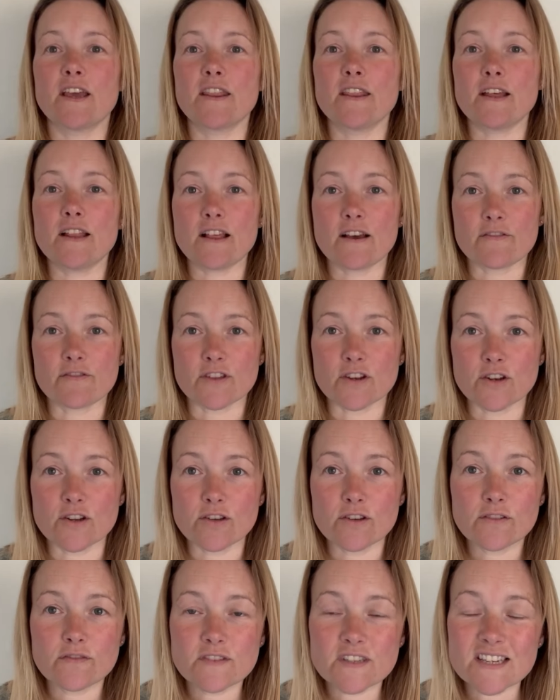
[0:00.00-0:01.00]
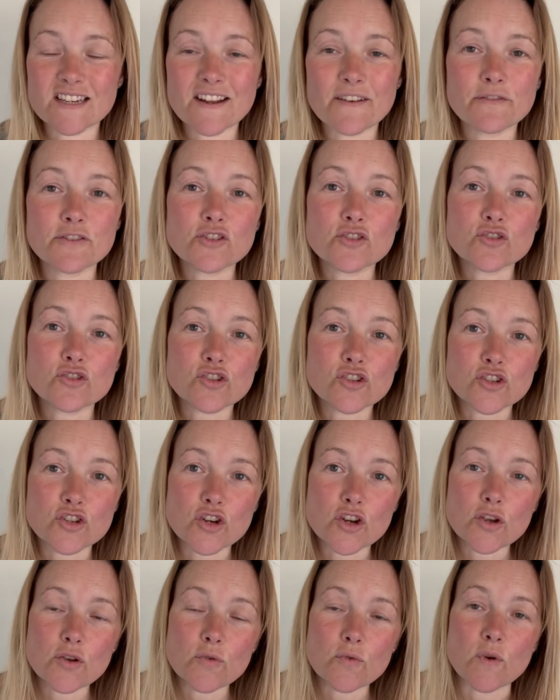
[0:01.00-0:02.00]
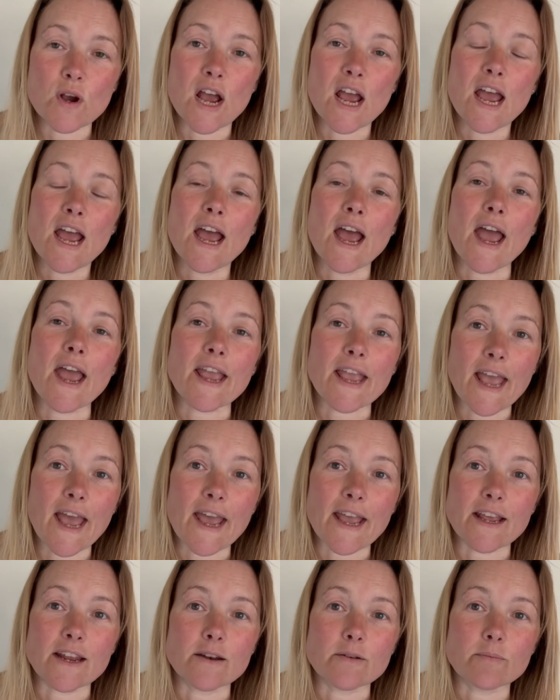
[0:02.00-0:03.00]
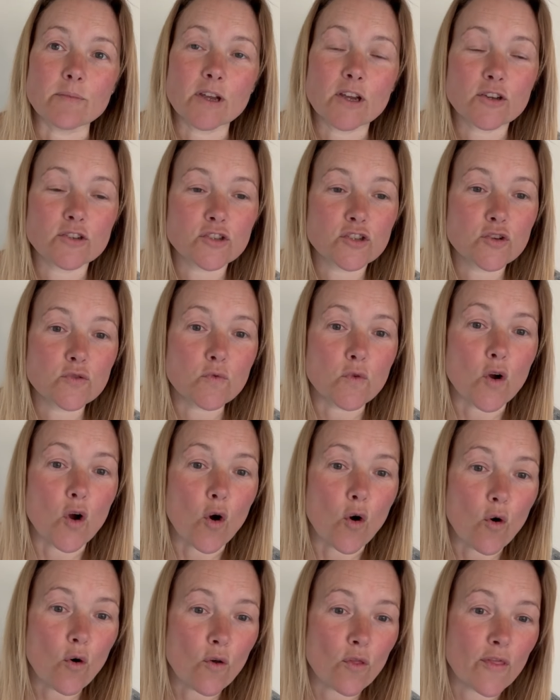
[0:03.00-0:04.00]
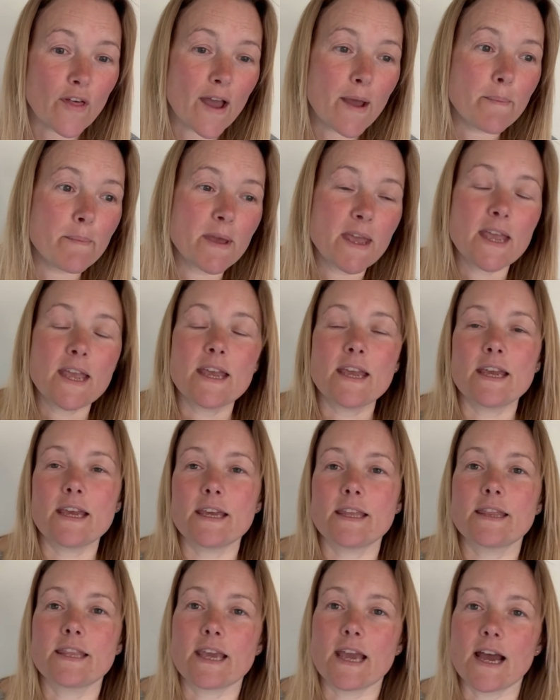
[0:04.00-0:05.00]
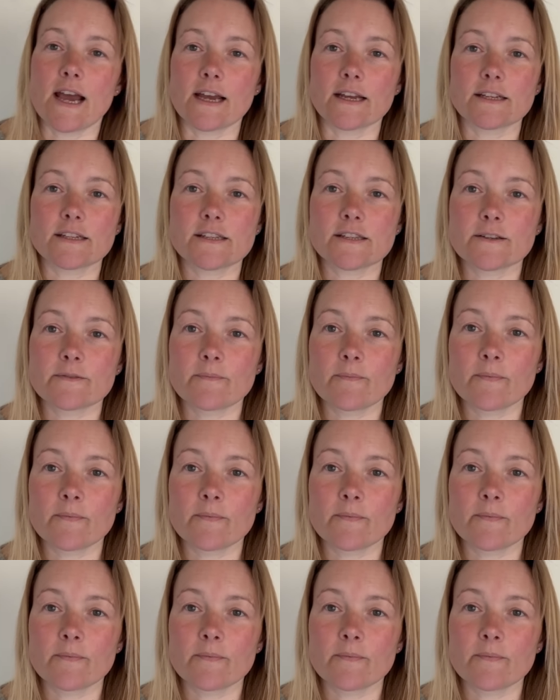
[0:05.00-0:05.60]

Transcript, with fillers: they'll have the nerve to never trust you again because you caught them in the act.